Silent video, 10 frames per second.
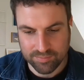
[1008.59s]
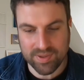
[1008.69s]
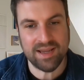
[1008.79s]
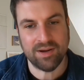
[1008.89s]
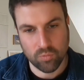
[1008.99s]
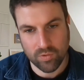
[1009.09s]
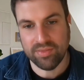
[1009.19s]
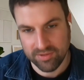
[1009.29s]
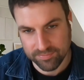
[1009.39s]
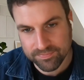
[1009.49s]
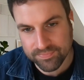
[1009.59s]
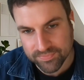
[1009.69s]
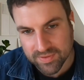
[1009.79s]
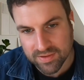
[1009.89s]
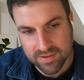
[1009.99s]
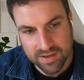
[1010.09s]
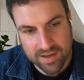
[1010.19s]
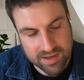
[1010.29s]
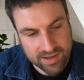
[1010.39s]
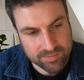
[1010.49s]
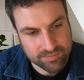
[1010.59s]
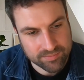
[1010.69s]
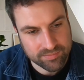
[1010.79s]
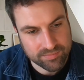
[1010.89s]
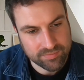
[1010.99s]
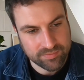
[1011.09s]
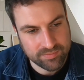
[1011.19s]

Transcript: being with them.